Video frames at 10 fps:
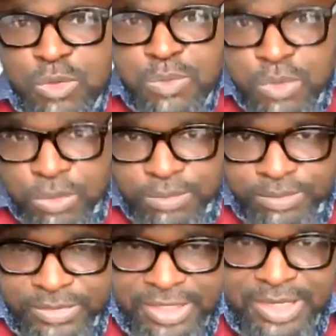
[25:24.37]
poopoo.
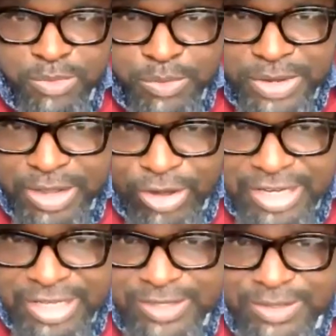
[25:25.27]
Is it poopoo they
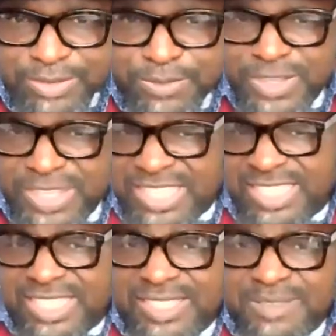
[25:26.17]
call it?
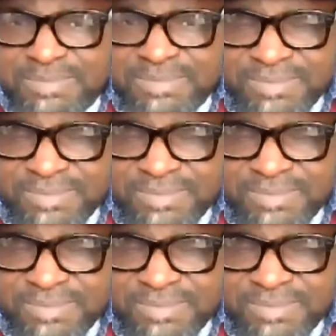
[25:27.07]
Physics